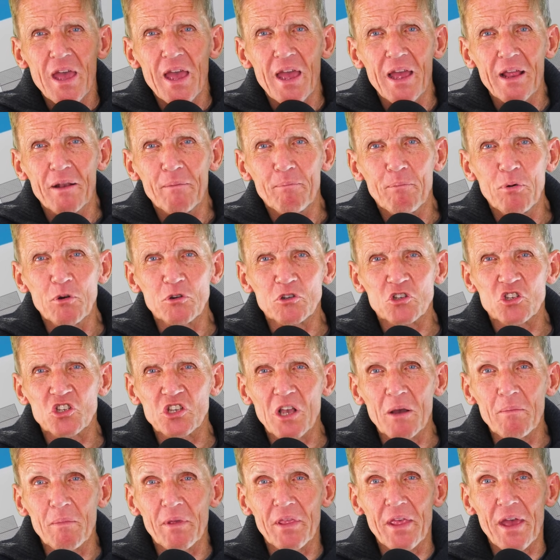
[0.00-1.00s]
and puts
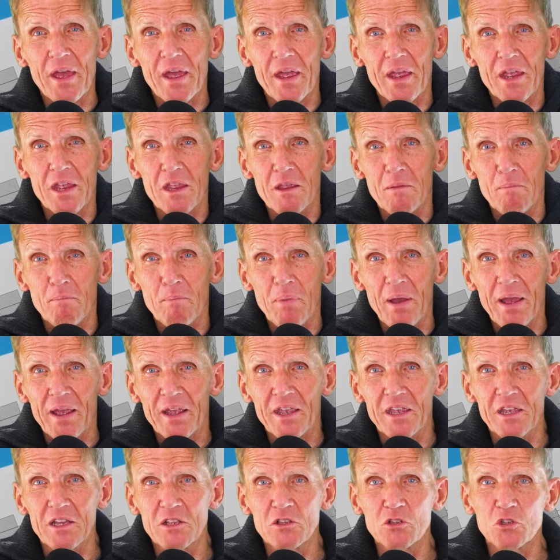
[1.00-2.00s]
some of that heat
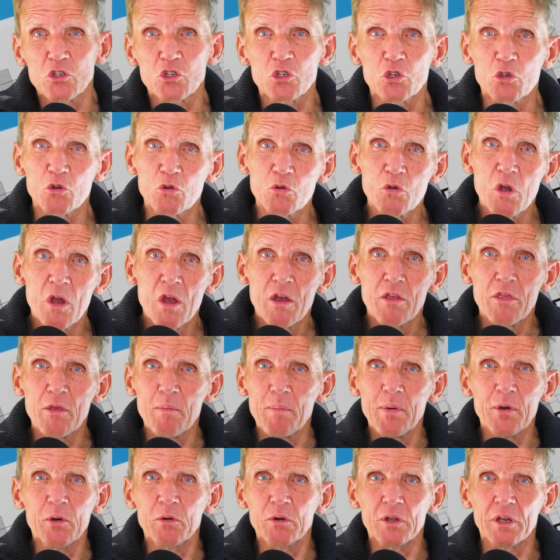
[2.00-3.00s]
back into the
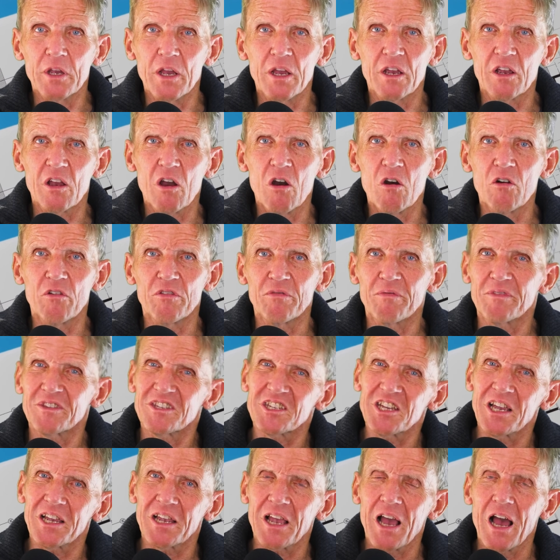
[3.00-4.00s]
building. It can't
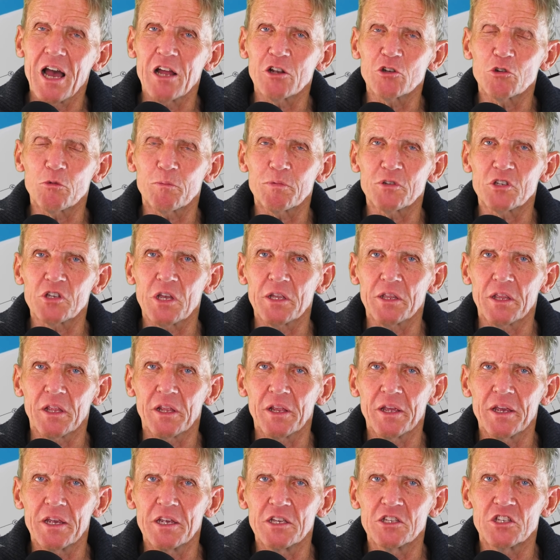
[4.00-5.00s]
take 100% of
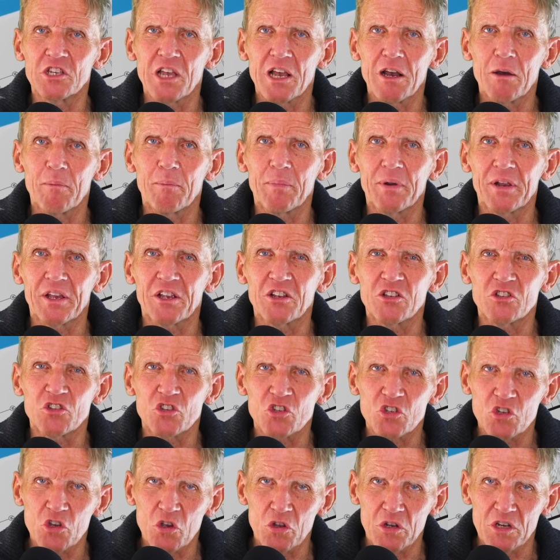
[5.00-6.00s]
the heat out, but it can
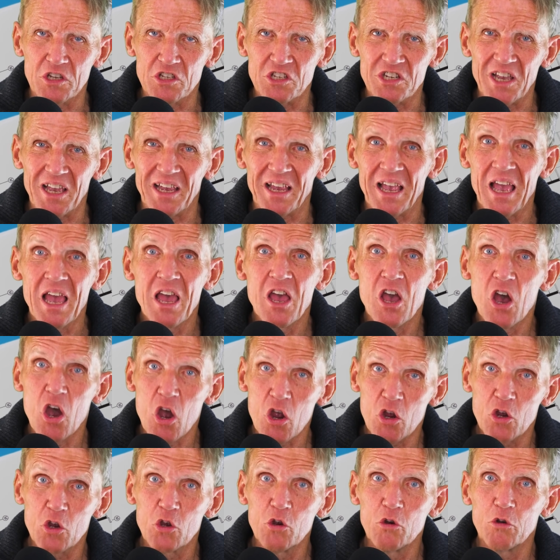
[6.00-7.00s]
certainly take
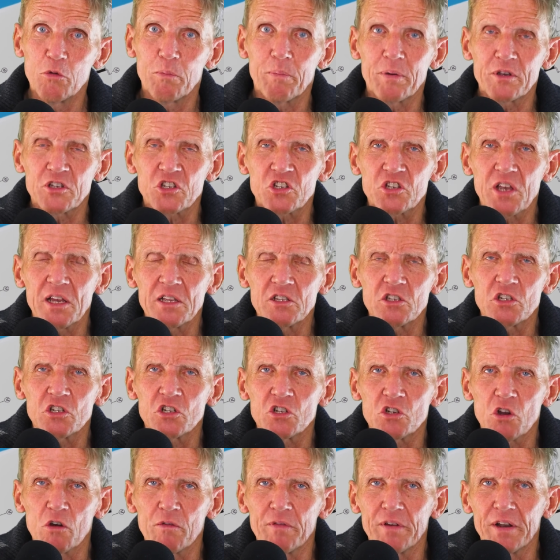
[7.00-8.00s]
a good
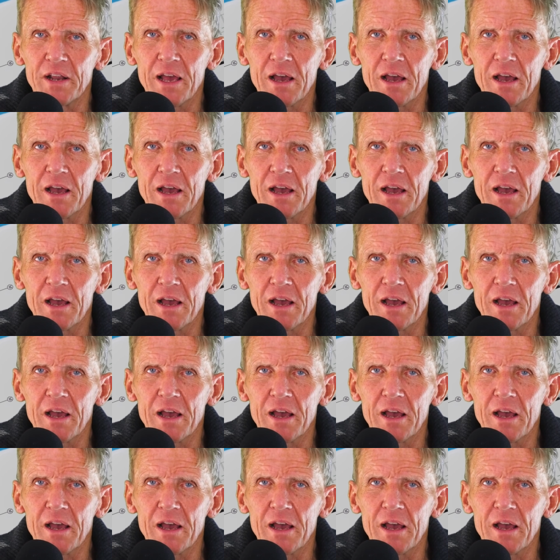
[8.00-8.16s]
percentage of it